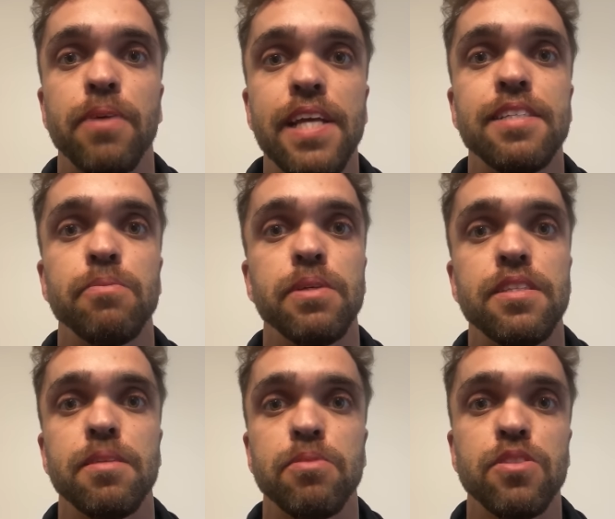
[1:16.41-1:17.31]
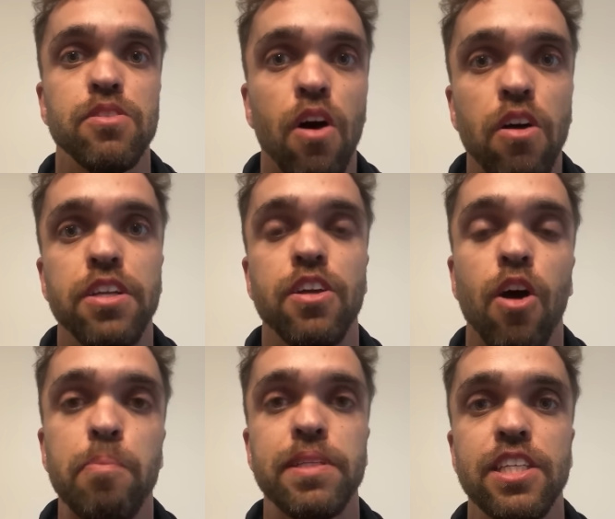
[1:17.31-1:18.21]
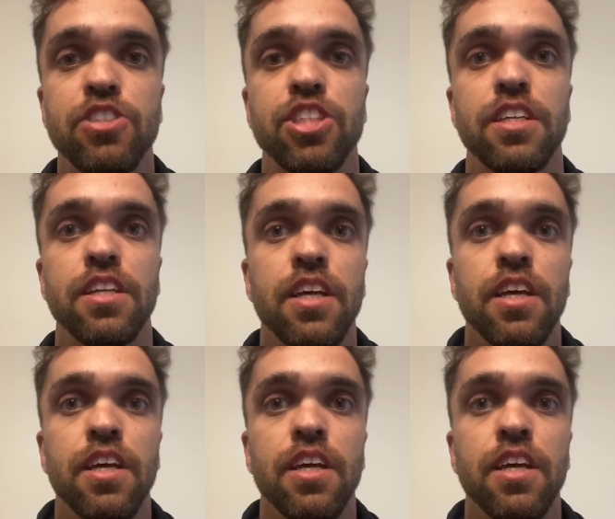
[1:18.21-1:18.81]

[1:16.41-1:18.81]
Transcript: racing with some solid competition,